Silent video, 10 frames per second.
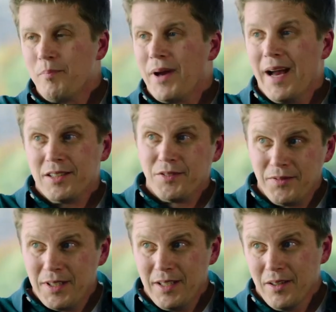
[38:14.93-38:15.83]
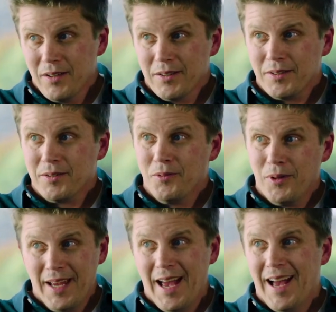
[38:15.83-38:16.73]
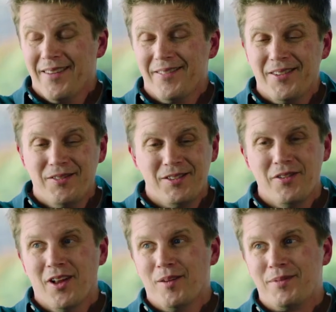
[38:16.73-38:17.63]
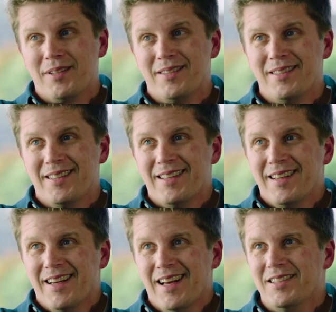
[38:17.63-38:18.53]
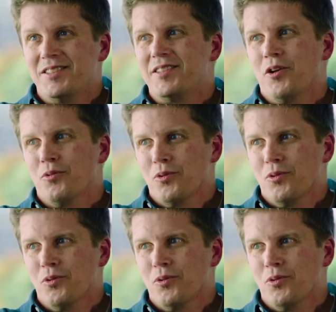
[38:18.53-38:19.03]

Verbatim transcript: the past 15 years we have we've developed a set of